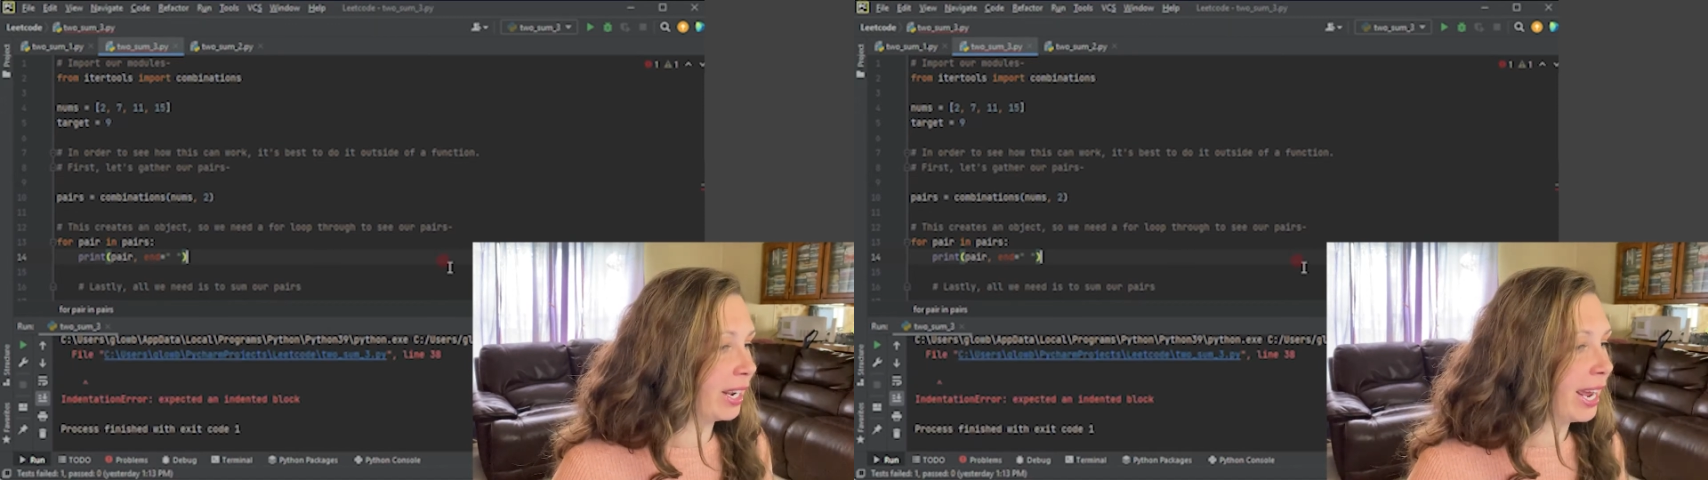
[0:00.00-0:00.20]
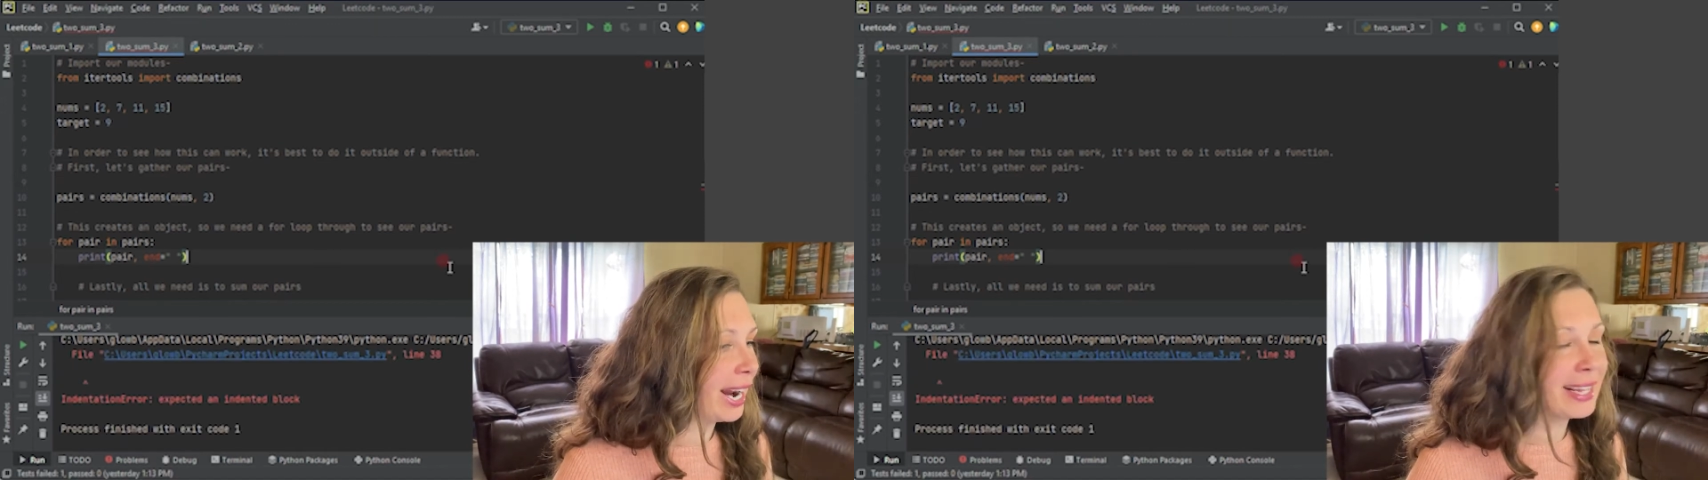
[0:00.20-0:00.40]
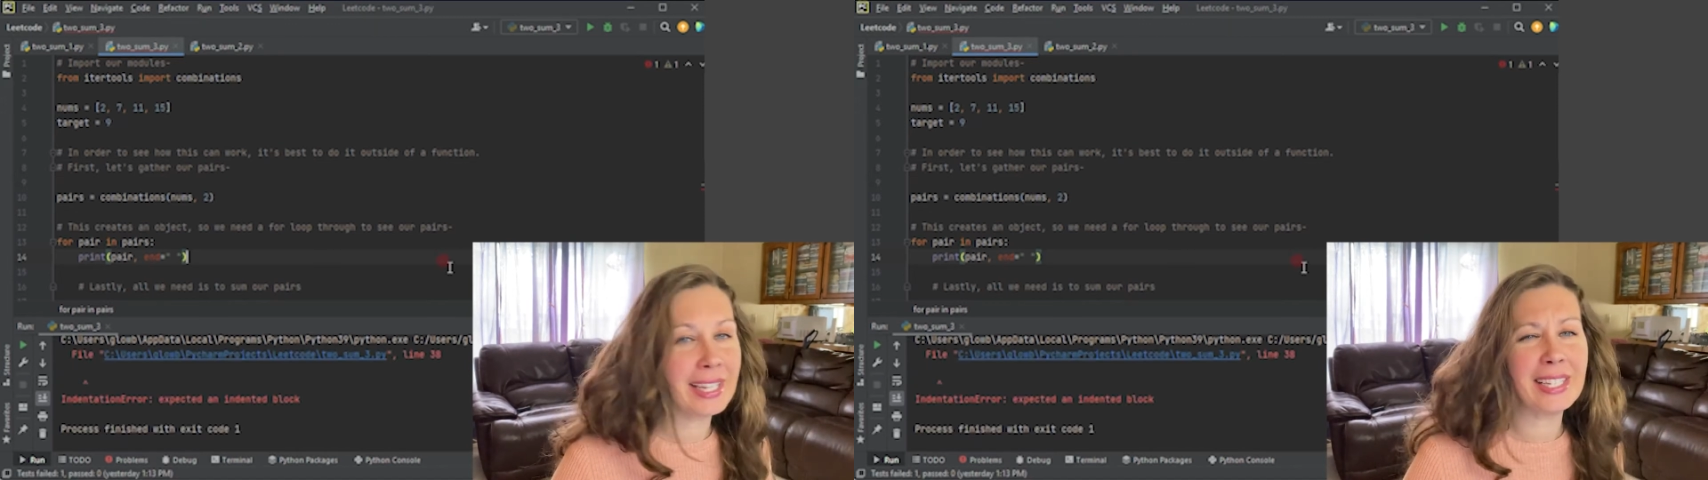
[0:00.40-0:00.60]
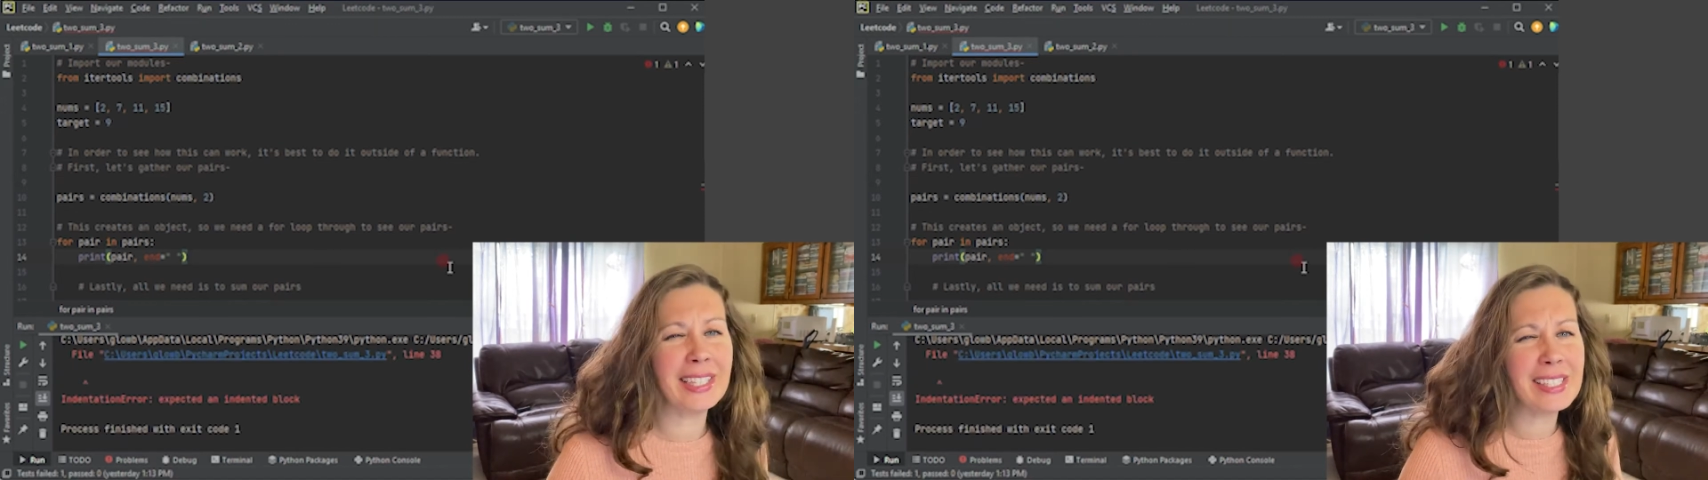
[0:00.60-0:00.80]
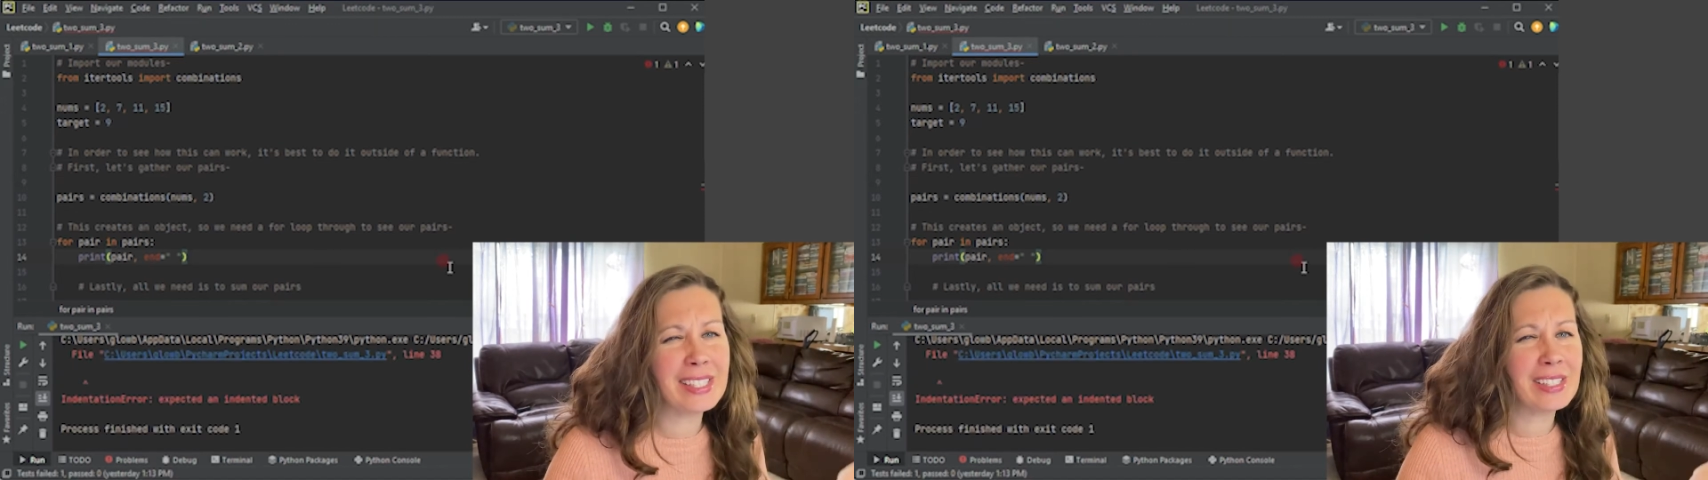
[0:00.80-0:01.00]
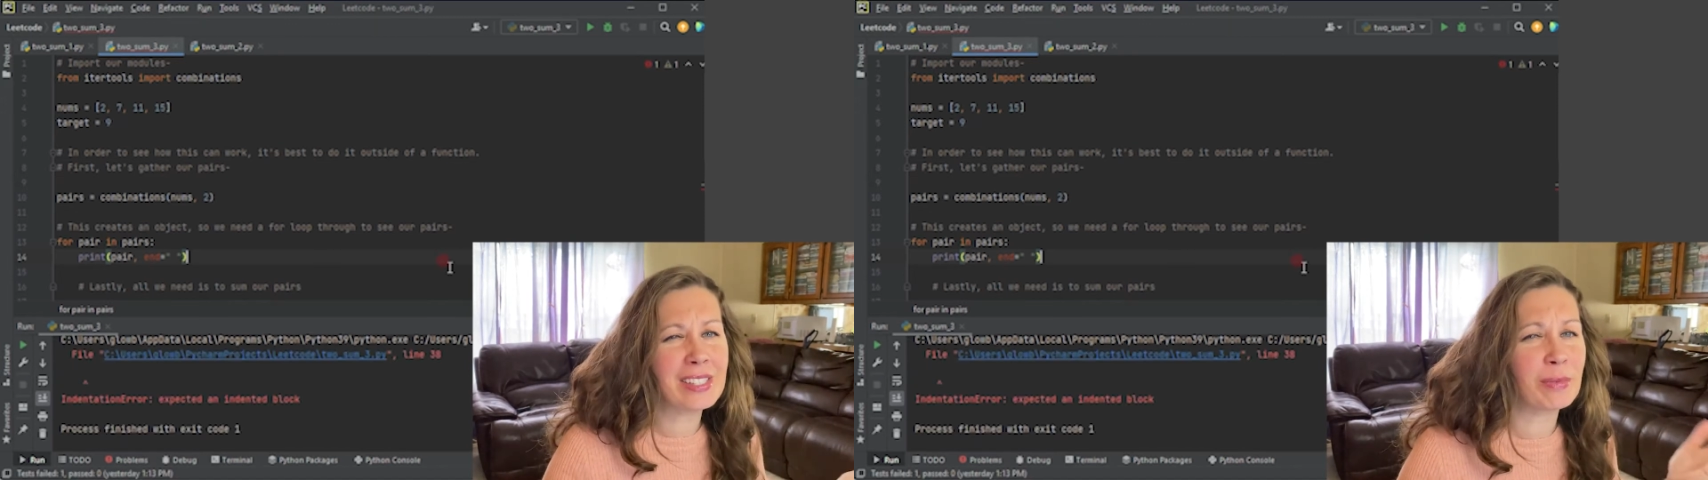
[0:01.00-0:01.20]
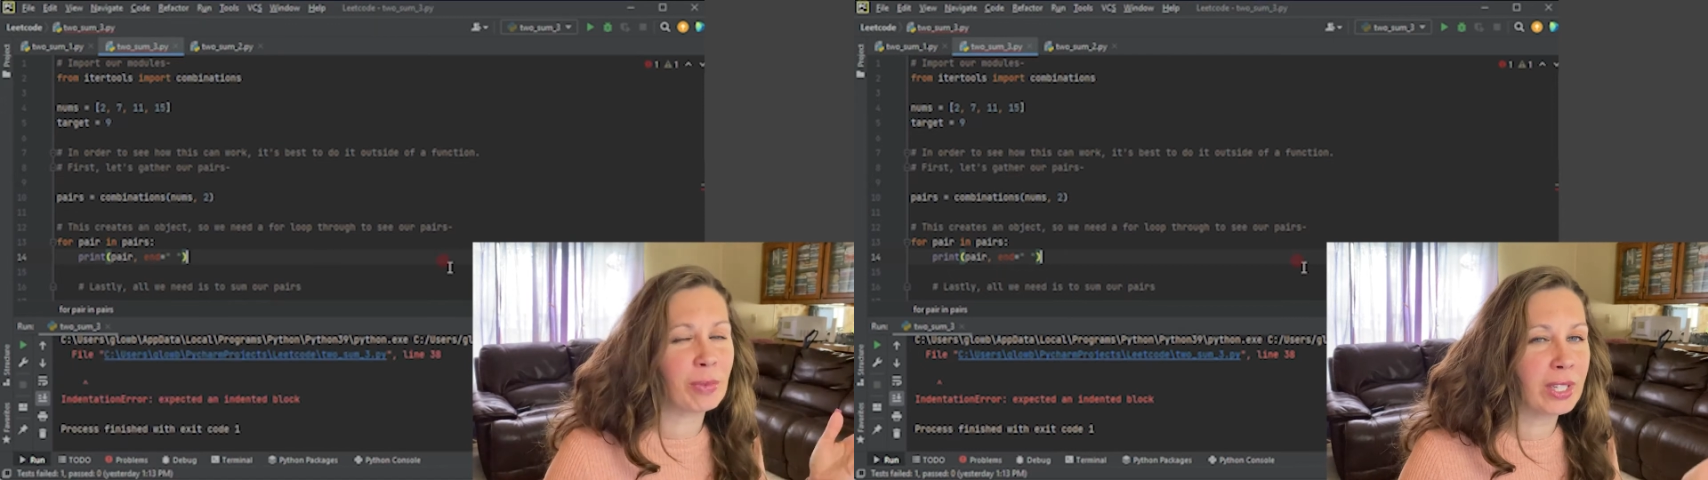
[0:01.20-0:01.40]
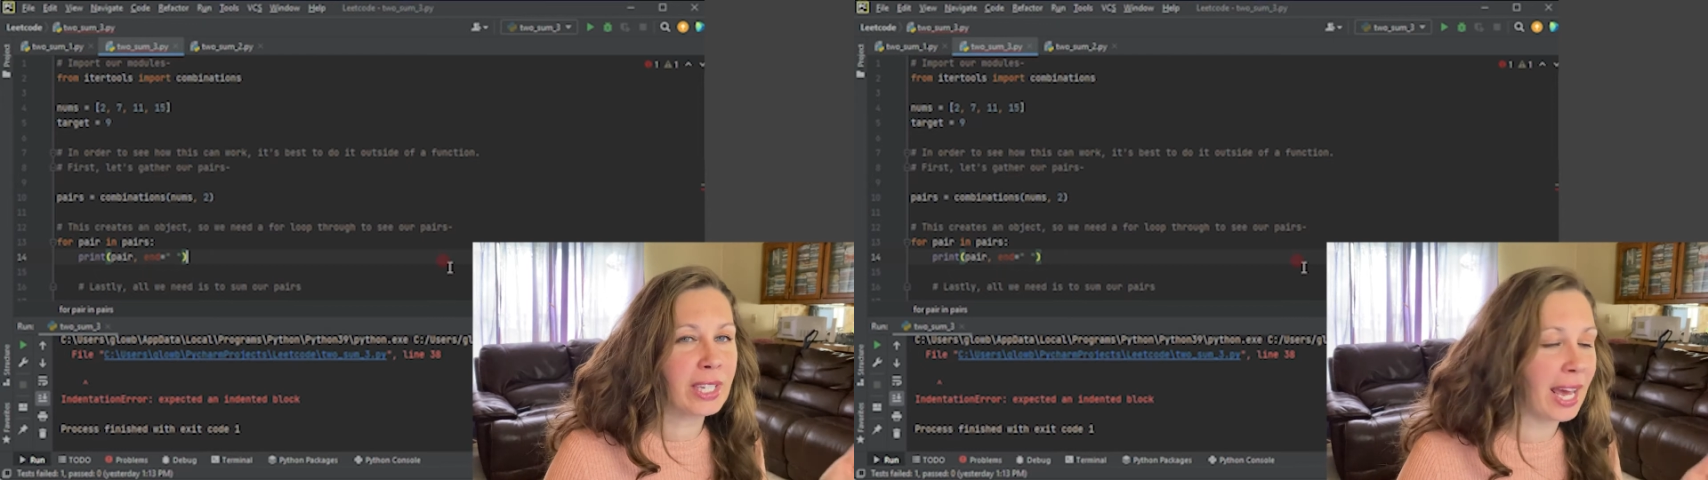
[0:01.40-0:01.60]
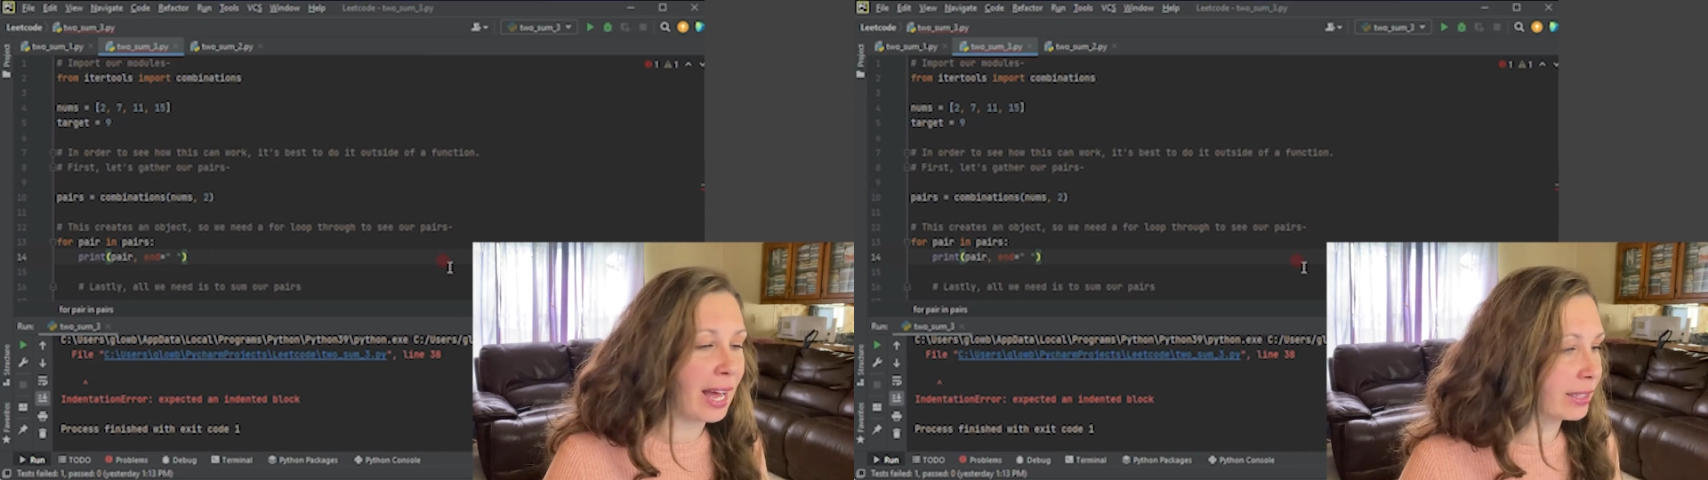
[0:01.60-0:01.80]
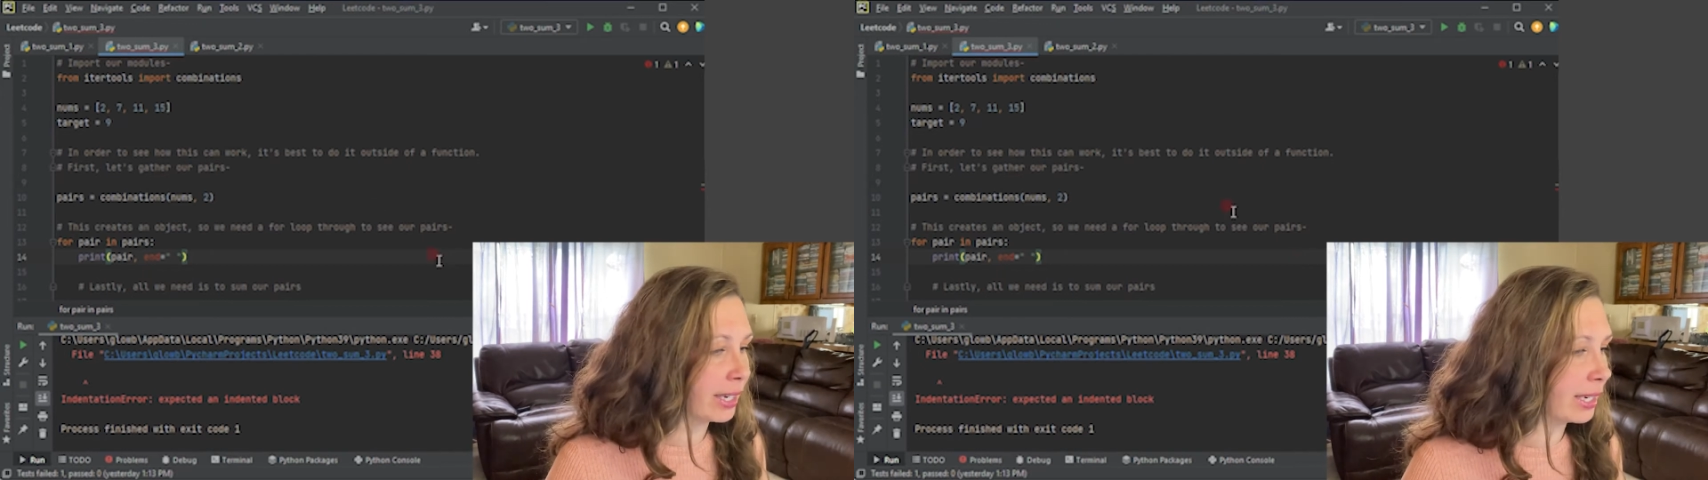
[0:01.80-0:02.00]
and I think this is really
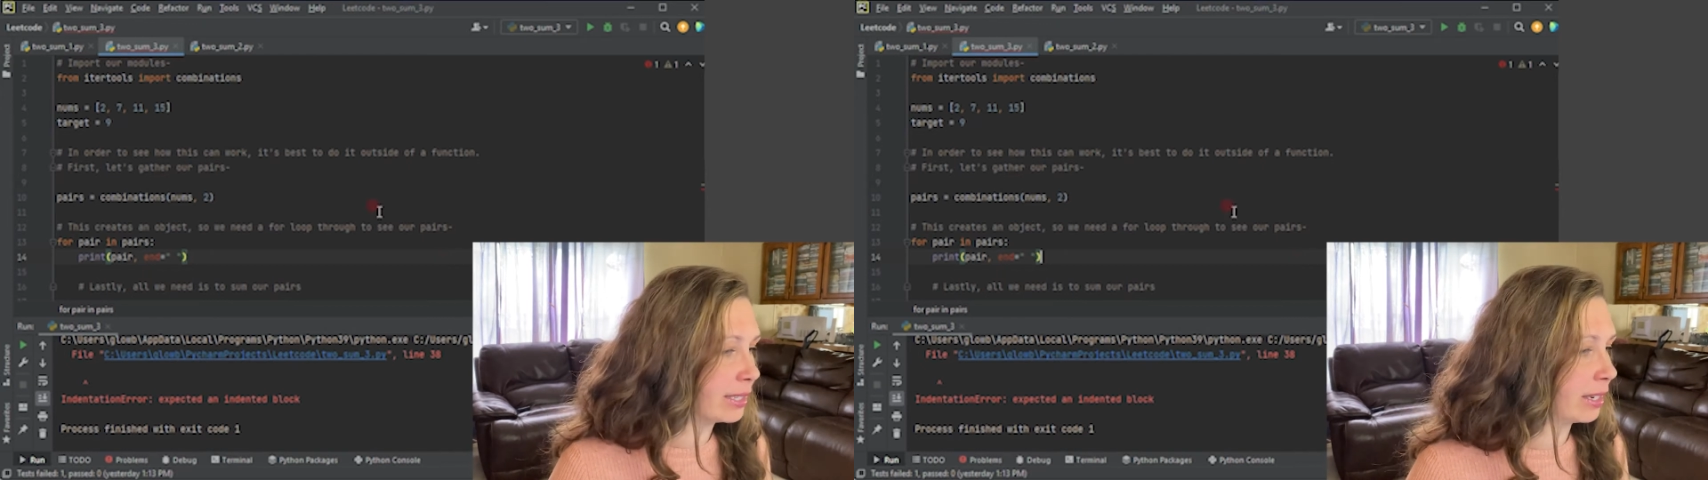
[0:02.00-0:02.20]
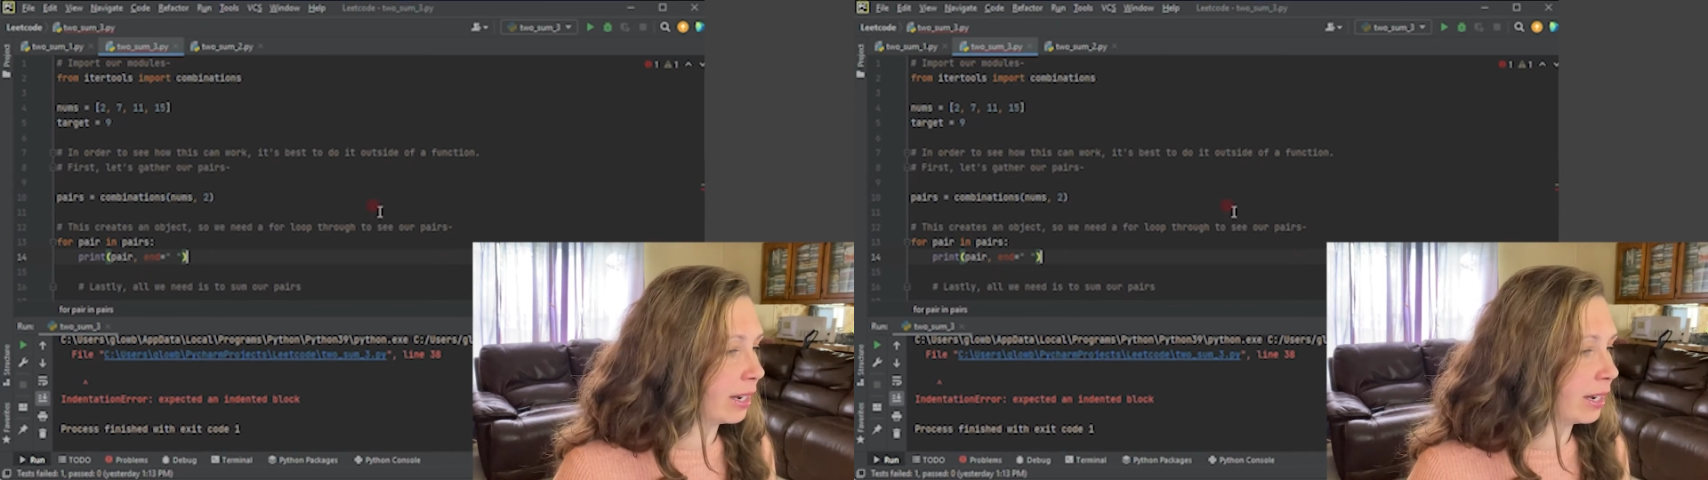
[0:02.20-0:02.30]
elegant.